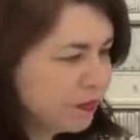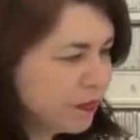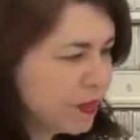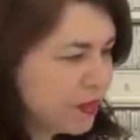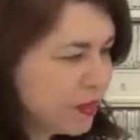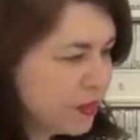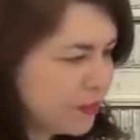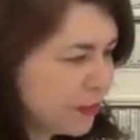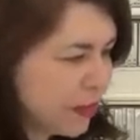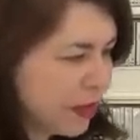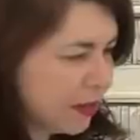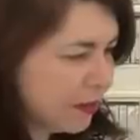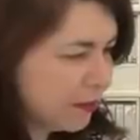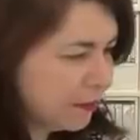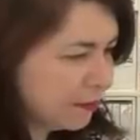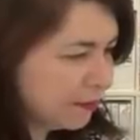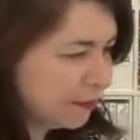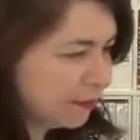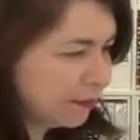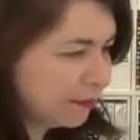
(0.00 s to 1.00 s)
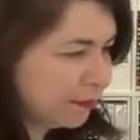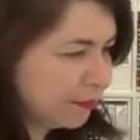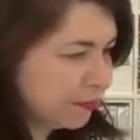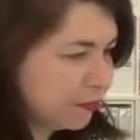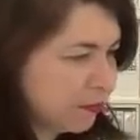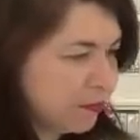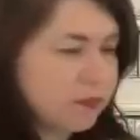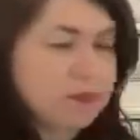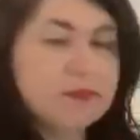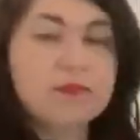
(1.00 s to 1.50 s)
So we had a look at
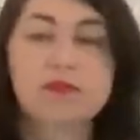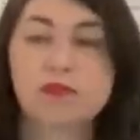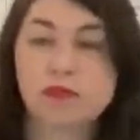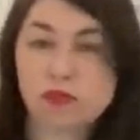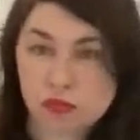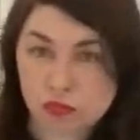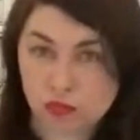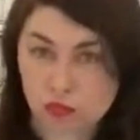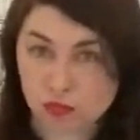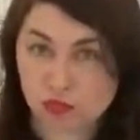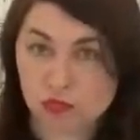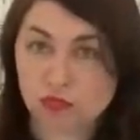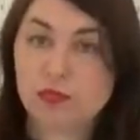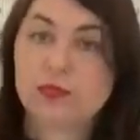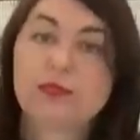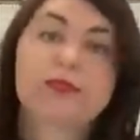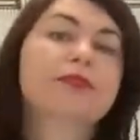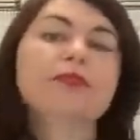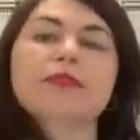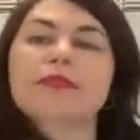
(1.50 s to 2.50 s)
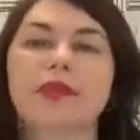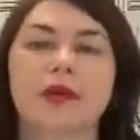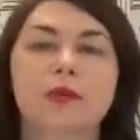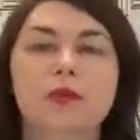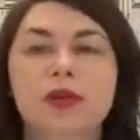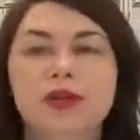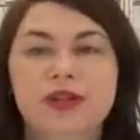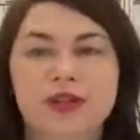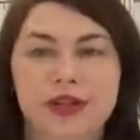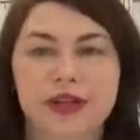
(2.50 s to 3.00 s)
the host stamp
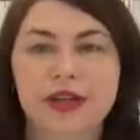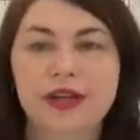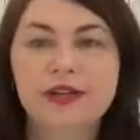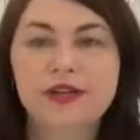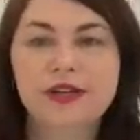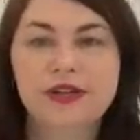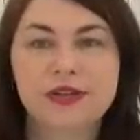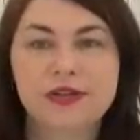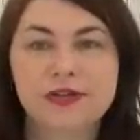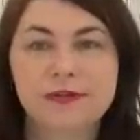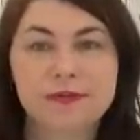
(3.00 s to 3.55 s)
set. We did.